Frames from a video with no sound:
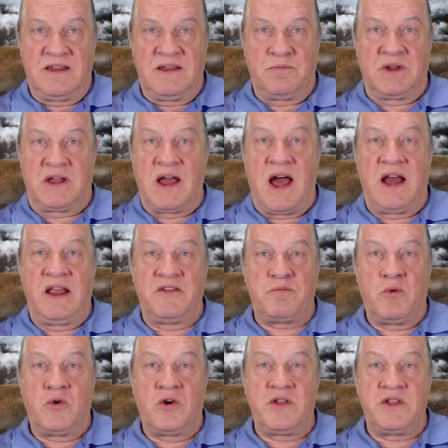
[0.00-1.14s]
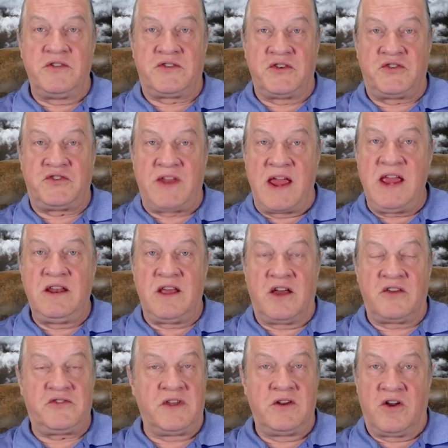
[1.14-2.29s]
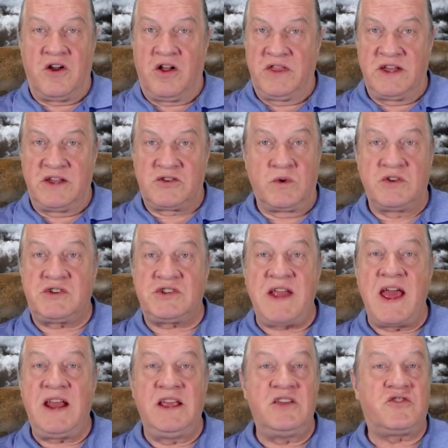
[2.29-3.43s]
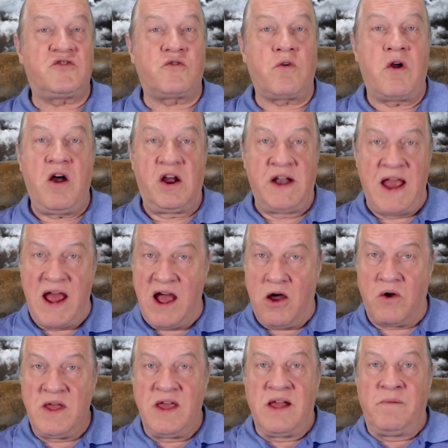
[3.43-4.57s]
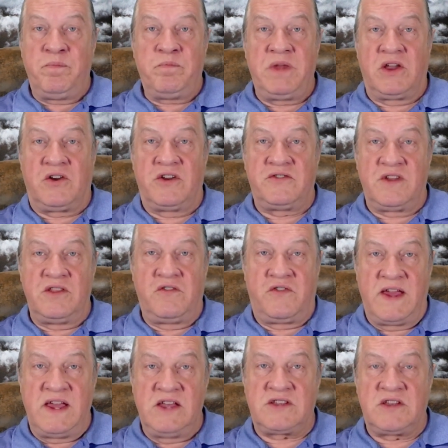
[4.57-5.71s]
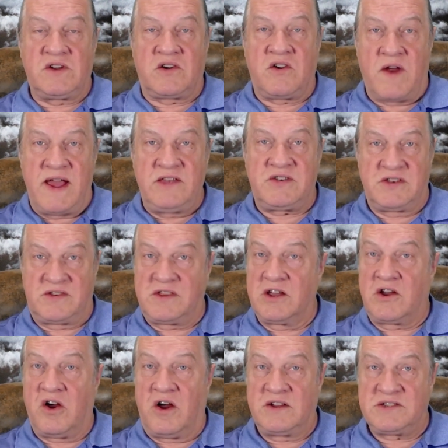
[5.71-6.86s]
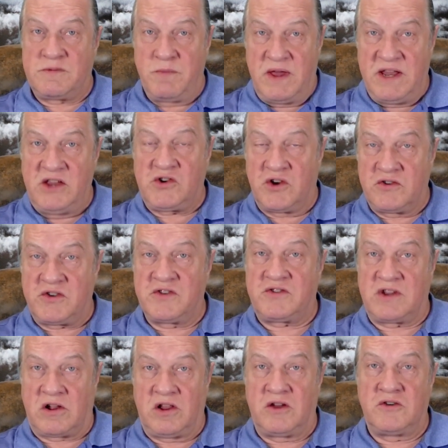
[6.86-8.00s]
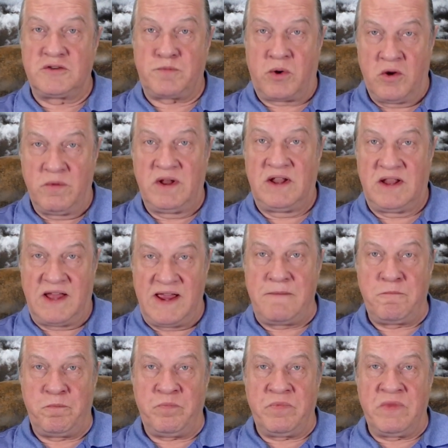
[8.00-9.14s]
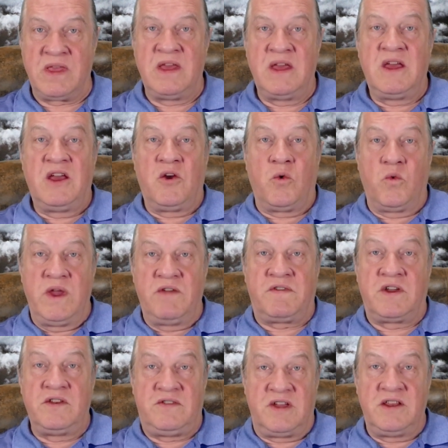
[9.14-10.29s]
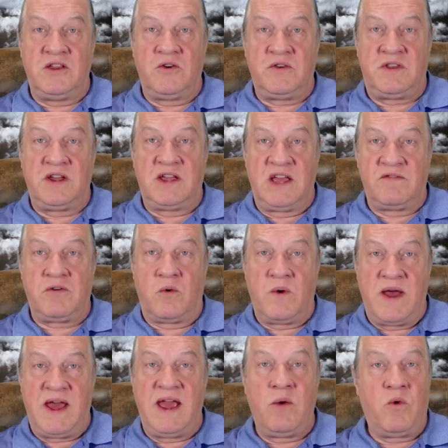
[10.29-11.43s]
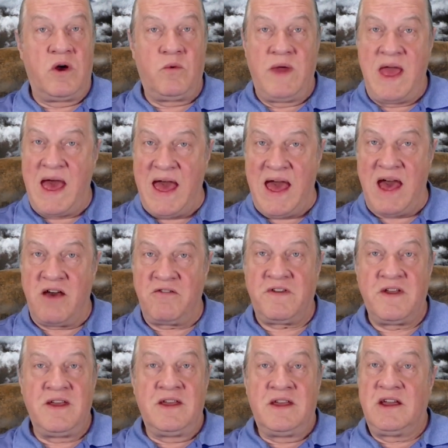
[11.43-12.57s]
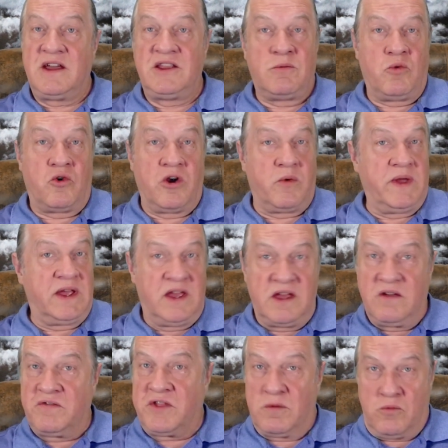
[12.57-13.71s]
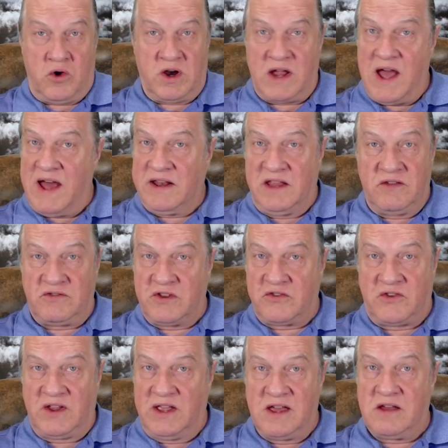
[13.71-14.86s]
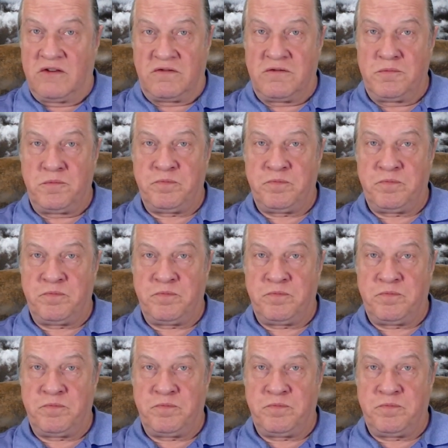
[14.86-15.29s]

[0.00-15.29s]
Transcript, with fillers: But God has more than sustained us in all this. We're standing strong now because in the face of a crisis that caused many churches to close permanently, we've continued to give away what we have. And the more we give, the more God gives us to give.